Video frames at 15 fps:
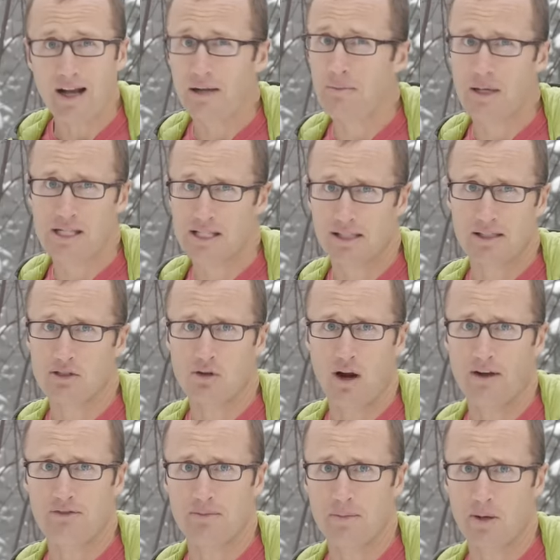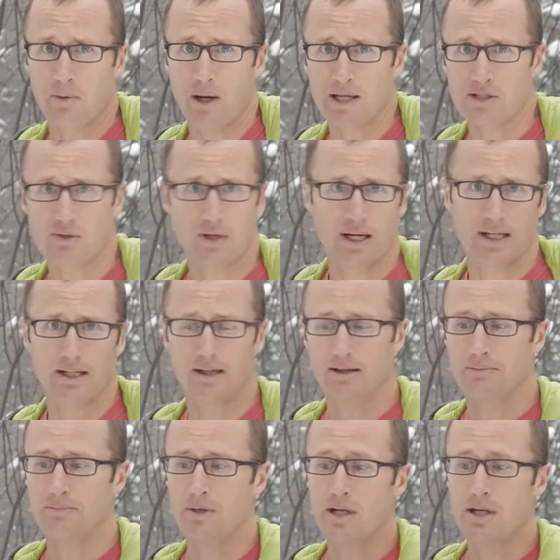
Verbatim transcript: I can basically draw from my waist right here.